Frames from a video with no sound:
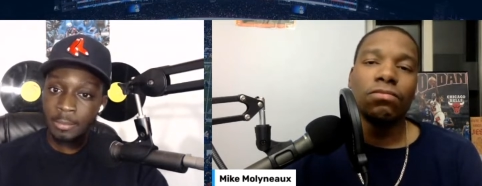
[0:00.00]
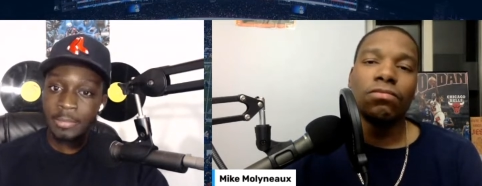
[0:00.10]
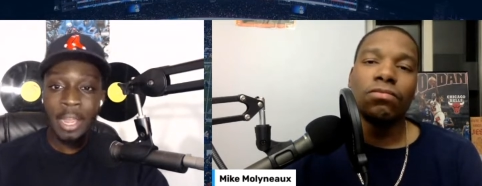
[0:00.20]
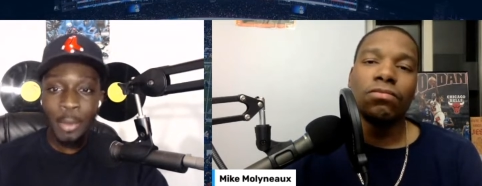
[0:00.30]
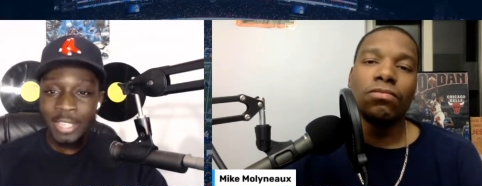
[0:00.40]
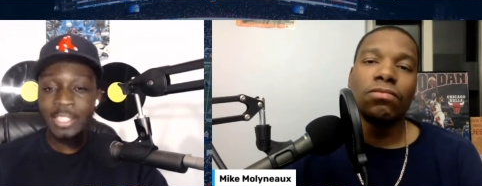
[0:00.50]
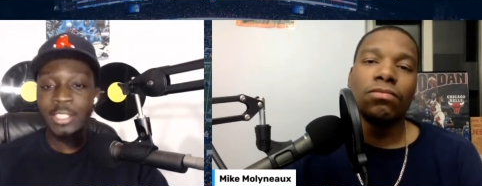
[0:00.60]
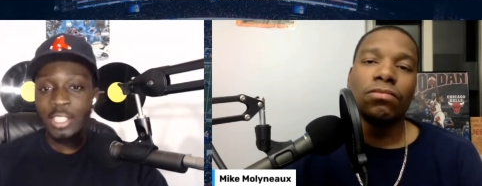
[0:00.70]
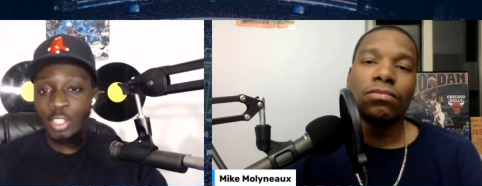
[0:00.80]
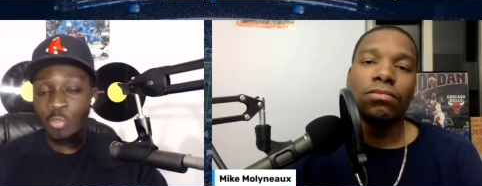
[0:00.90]
Speaker 1: Now, as the
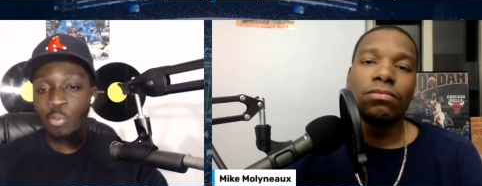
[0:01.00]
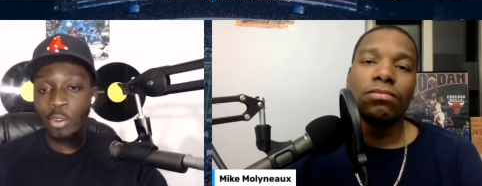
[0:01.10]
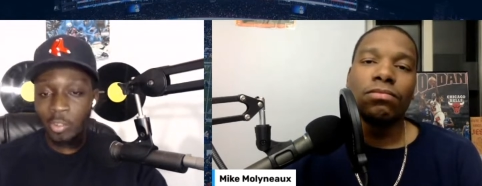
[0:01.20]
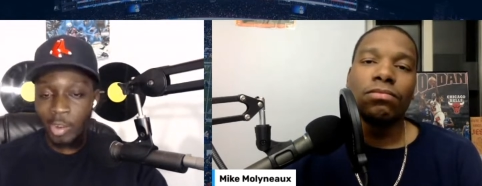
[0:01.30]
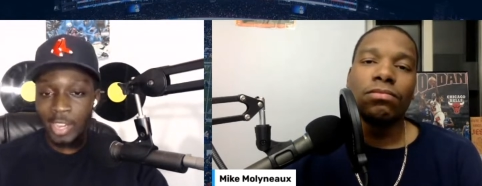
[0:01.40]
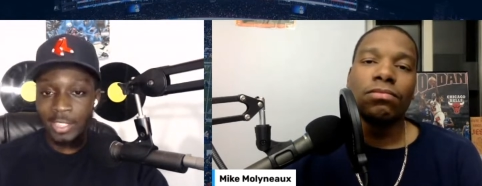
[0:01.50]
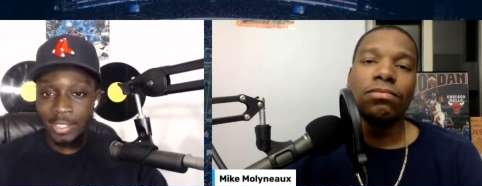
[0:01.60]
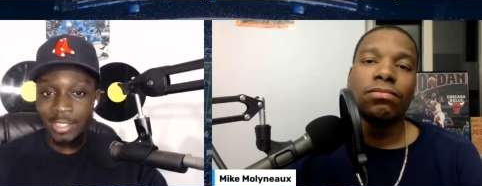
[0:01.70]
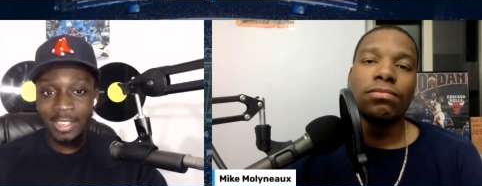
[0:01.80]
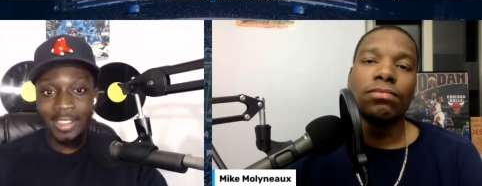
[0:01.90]
season
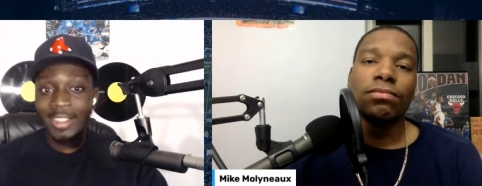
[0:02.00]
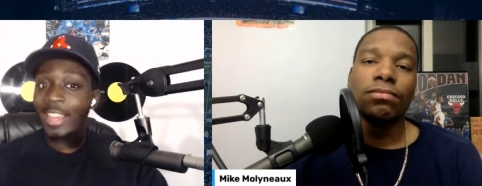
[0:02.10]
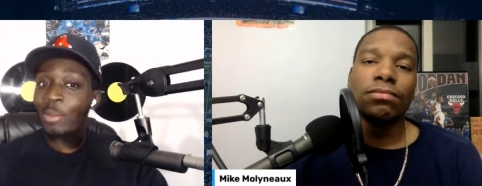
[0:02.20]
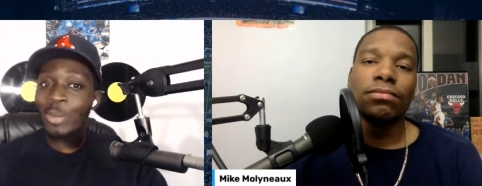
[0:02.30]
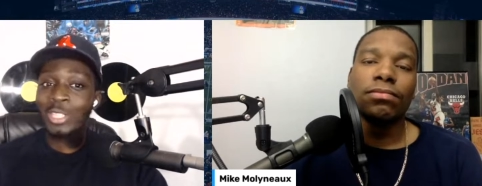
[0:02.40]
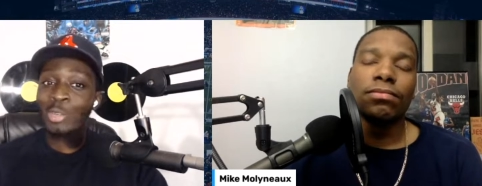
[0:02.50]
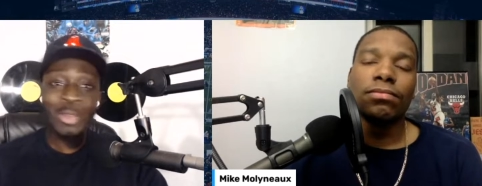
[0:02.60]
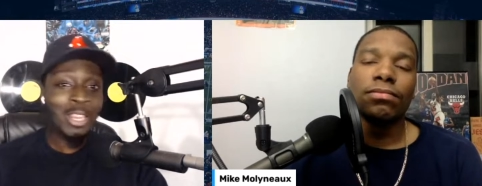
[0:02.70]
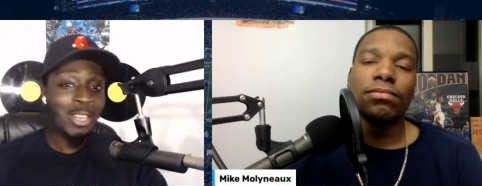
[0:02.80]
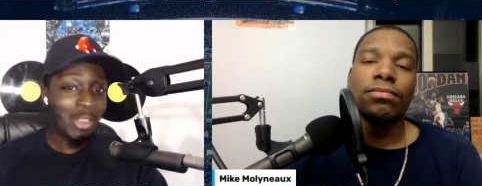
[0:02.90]
progressed, it wasn't
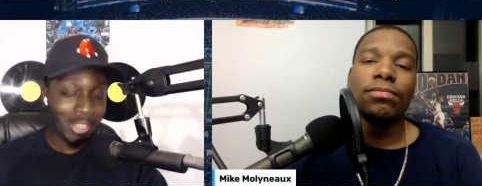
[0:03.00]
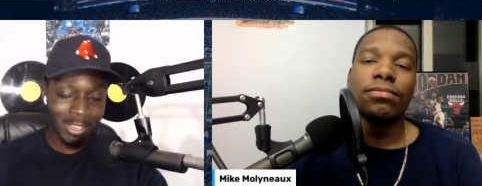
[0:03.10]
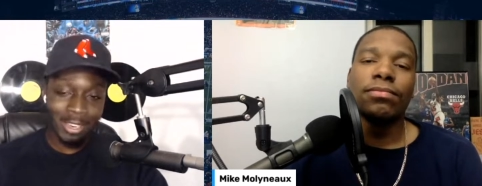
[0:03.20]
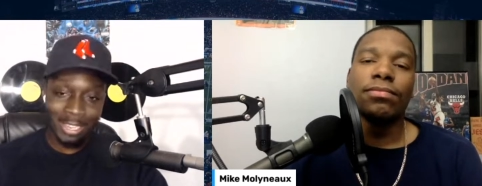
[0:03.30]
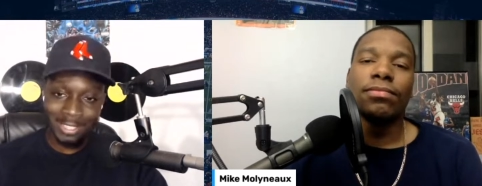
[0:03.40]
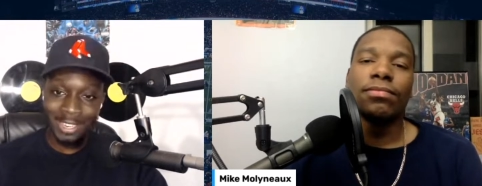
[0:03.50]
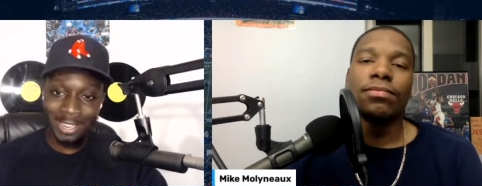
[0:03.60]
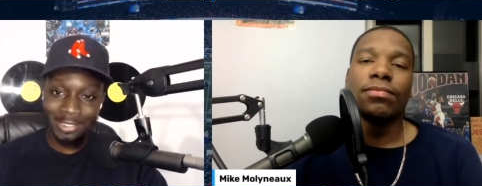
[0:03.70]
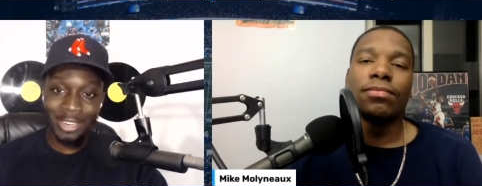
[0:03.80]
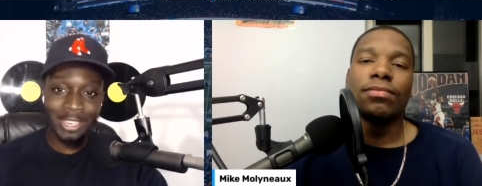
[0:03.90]
really looking like
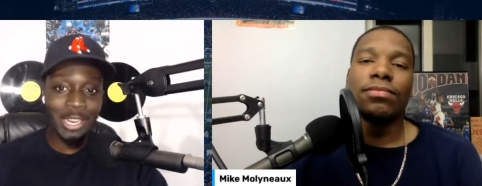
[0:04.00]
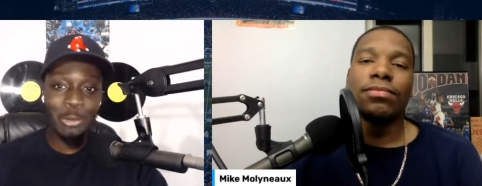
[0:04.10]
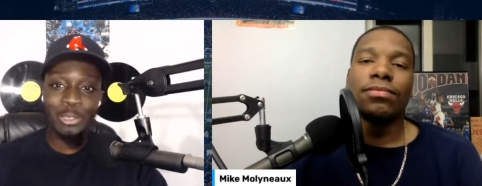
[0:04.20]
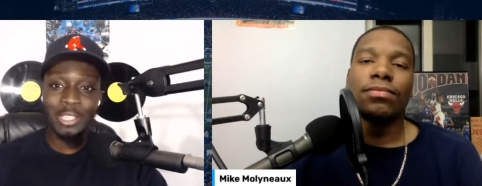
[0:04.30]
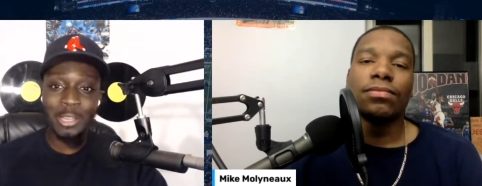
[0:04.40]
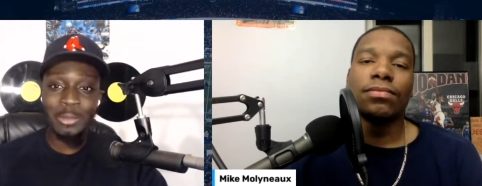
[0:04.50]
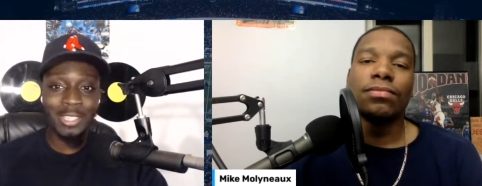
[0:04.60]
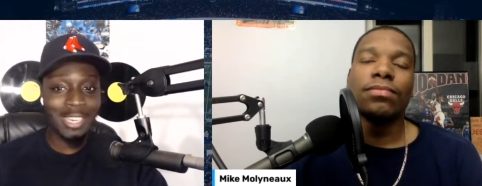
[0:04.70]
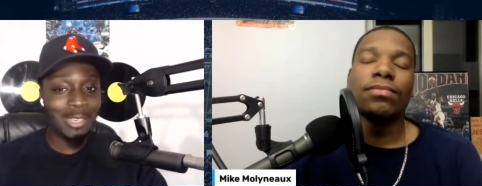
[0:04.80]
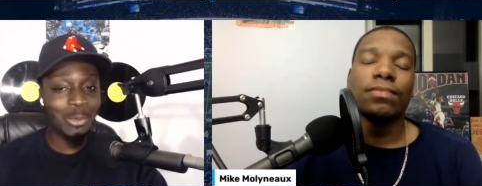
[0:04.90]
that, right? There was there was
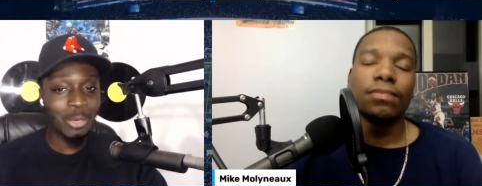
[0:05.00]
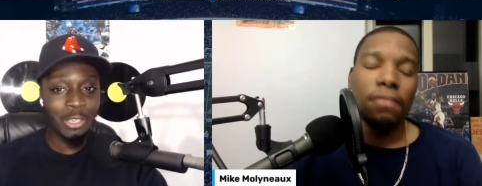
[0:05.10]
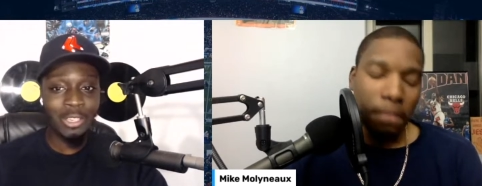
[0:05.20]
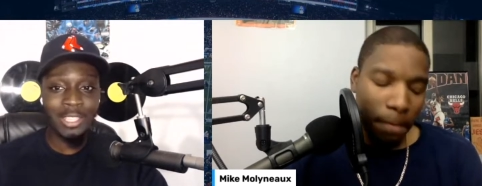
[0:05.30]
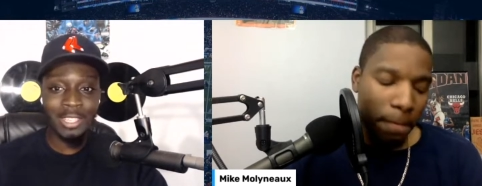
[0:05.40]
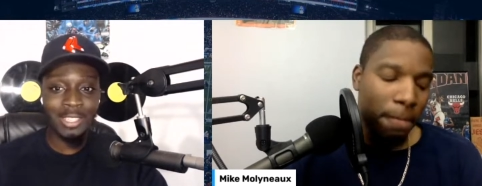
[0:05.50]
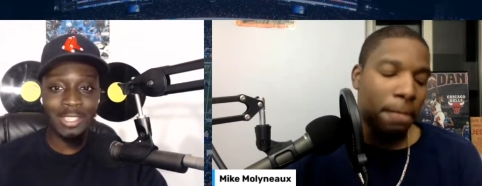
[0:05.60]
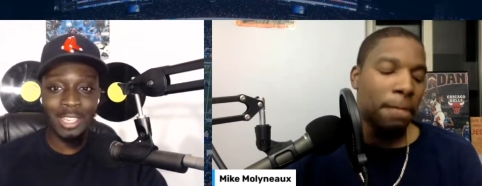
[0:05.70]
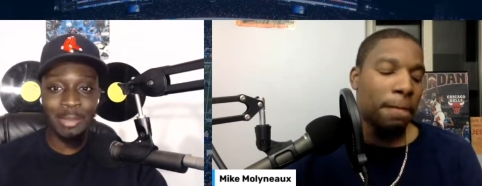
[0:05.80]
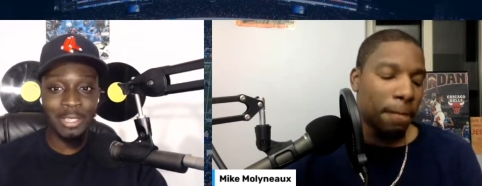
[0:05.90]
times where you looked at this
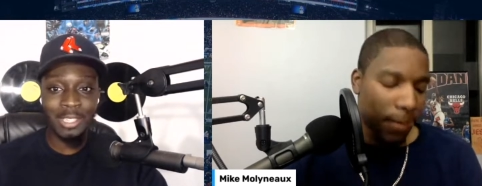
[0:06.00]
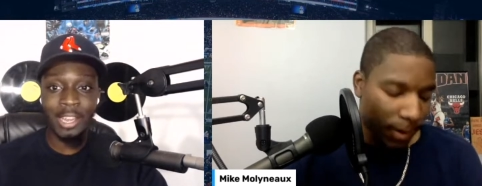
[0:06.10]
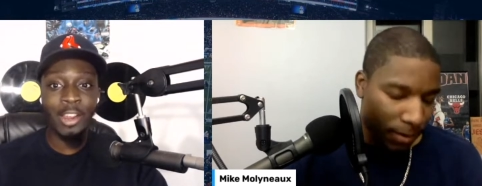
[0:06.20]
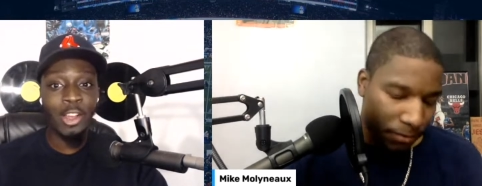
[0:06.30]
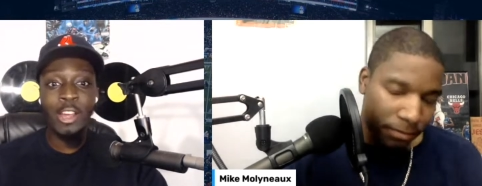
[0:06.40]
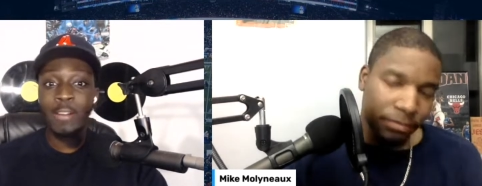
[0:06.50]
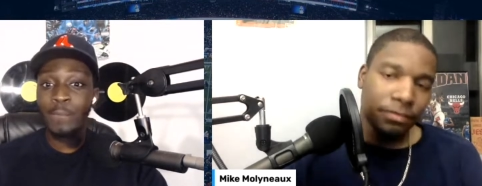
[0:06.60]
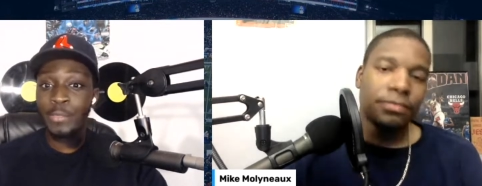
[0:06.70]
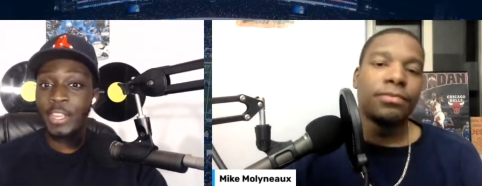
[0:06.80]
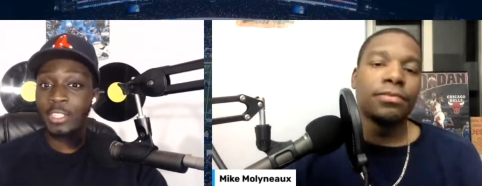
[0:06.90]
team and said,
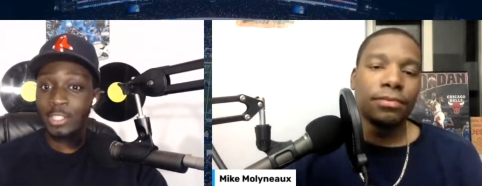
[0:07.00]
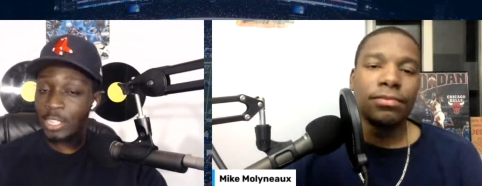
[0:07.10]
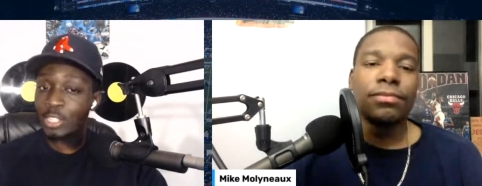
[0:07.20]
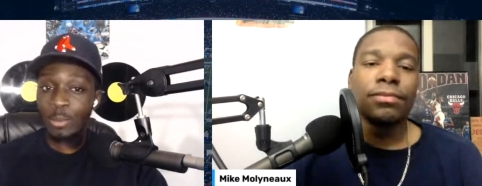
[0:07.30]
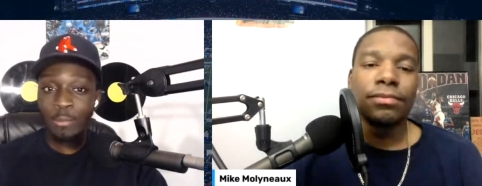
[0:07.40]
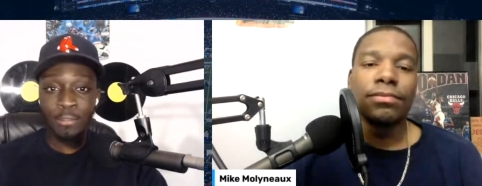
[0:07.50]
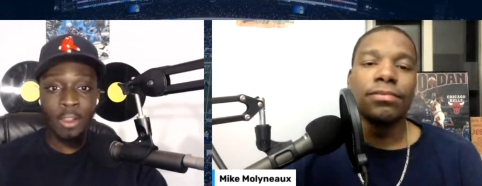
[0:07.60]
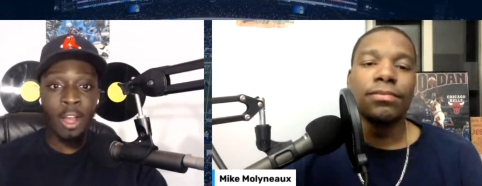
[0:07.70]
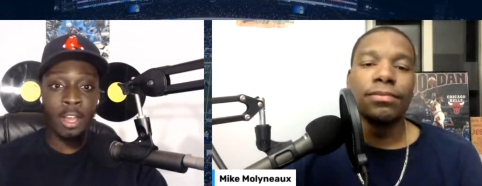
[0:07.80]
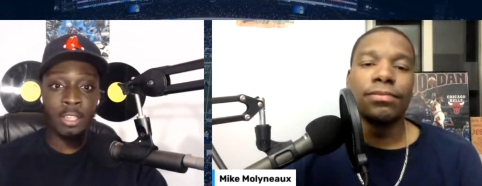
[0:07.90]
"There's there's some
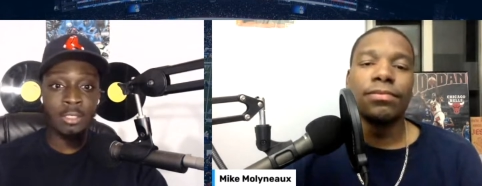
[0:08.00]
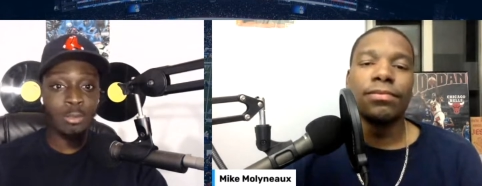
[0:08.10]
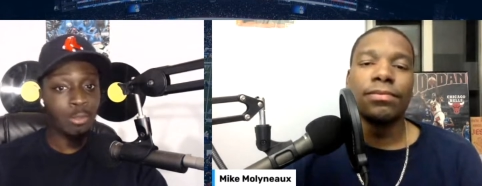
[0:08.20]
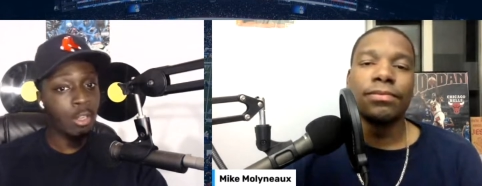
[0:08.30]
flaws.